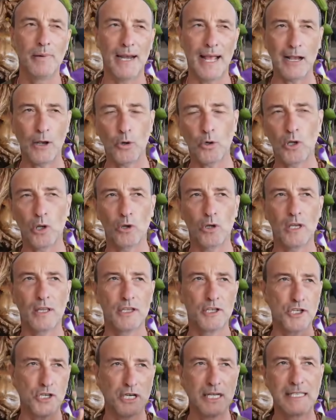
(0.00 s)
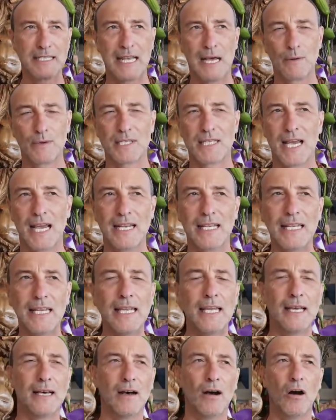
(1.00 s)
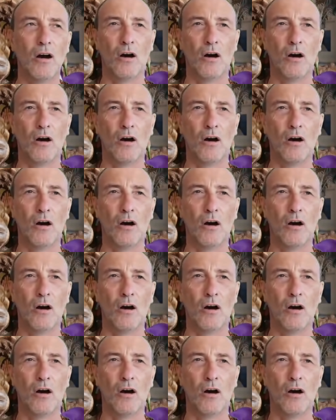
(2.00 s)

but I could look at the trees outside here